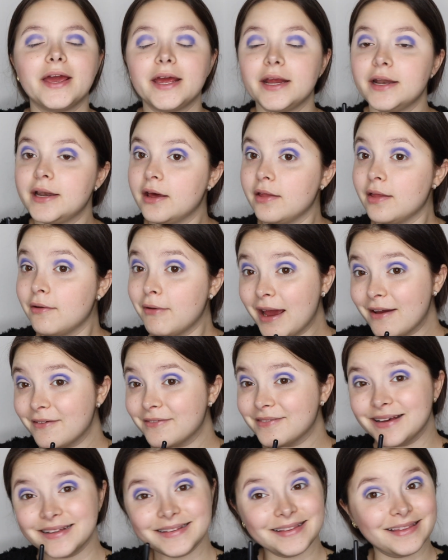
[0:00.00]
Now that we
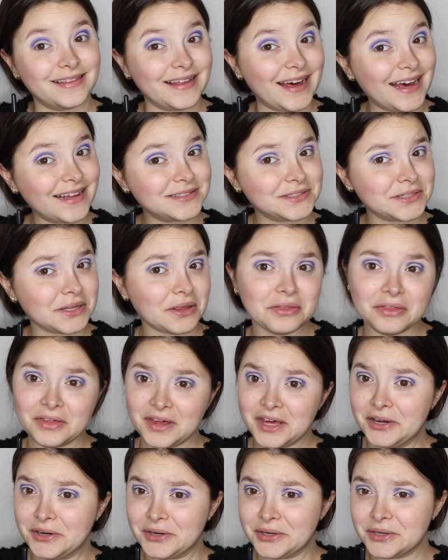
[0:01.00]
have that
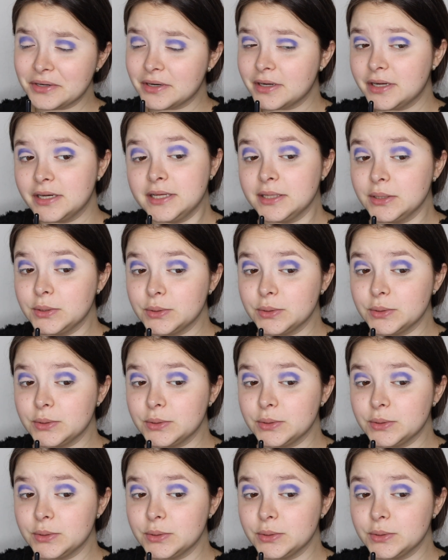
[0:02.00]
there and it